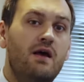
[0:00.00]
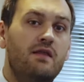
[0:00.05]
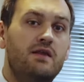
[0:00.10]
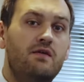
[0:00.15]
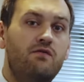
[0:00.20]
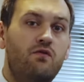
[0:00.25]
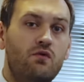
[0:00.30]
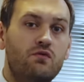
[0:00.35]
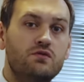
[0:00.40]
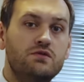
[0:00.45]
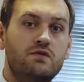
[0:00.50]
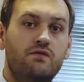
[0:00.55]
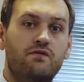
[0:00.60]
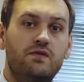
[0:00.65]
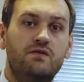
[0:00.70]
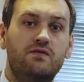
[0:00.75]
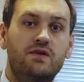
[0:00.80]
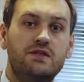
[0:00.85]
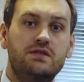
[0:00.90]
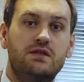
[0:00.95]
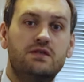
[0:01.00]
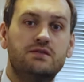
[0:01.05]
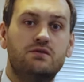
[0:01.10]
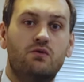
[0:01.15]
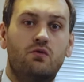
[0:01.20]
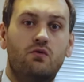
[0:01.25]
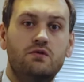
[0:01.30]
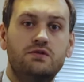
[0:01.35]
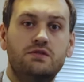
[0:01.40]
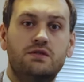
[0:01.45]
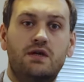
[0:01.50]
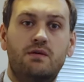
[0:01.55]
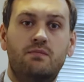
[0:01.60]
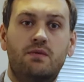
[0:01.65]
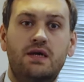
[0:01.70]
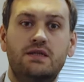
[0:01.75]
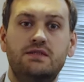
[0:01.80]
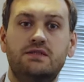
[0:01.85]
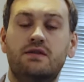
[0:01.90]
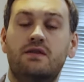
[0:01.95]
The focus of investors also
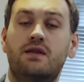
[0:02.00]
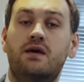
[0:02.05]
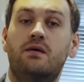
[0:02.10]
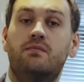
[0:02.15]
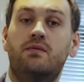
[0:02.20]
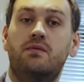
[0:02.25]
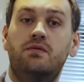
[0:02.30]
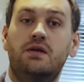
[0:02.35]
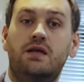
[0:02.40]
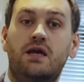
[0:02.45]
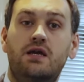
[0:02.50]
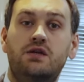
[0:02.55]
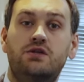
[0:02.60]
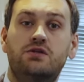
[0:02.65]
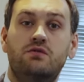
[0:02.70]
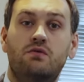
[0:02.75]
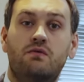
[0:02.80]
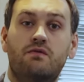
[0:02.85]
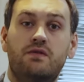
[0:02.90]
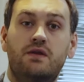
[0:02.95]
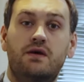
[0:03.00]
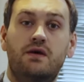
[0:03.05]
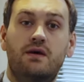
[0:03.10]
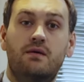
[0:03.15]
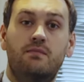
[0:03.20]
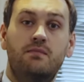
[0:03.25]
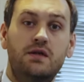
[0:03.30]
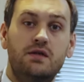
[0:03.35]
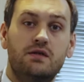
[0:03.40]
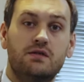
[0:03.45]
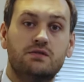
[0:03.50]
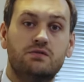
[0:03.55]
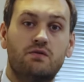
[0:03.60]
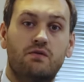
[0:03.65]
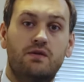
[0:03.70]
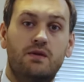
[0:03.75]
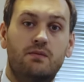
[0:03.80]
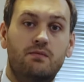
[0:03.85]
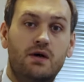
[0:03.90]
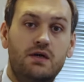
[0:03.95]
remains the publication of the minutes
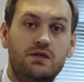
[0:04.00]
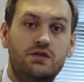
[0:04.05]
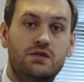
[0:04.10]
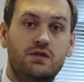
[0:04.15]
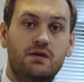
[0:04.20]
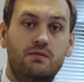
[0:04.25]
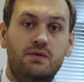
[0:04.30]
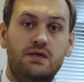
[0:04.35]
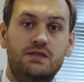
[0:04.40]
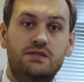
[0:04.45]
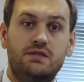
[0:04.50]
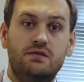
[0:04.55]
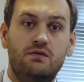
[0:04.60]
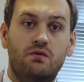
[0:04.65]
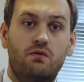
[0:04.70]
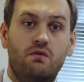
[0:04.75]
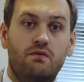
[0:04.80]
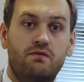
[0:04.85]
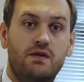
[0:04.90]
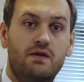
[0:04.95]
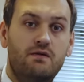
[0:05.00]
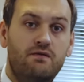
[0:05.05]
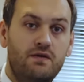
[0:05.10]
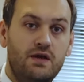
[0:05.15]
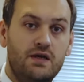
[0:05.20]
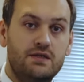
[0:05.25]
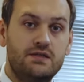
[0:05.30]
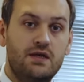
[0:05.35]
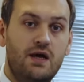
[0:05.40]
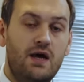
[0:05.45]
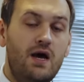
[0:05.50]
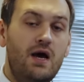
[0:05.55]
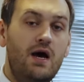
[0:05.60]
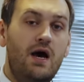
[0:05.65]
of the March meeting of the Fed.